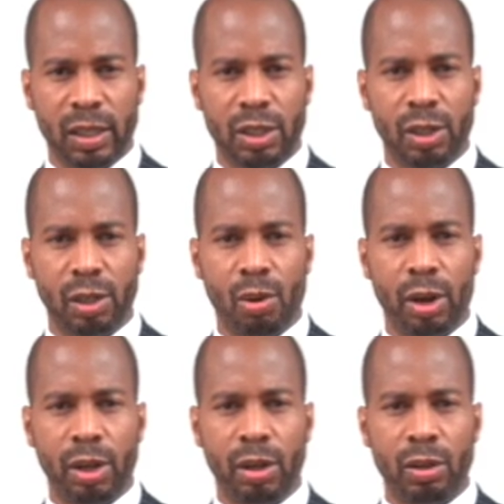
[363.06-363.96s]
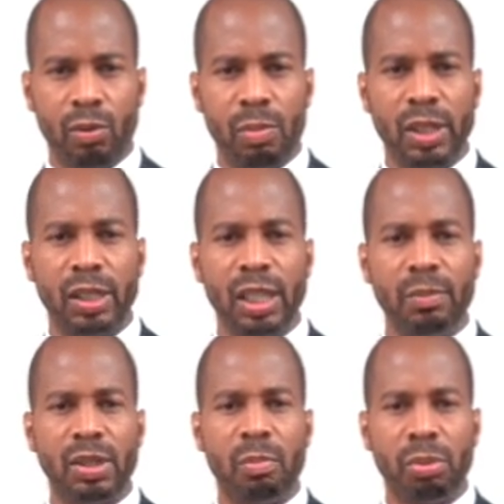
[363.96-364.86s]
that your lawyer will be
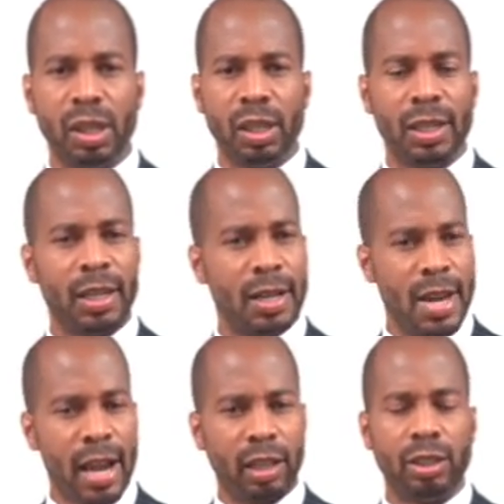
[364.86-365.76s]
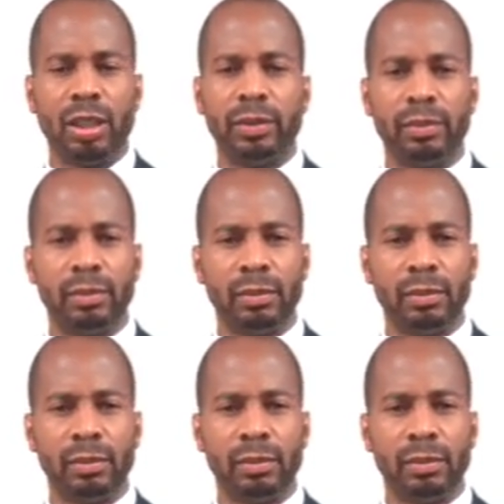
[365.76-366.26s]
deemed to be negligent.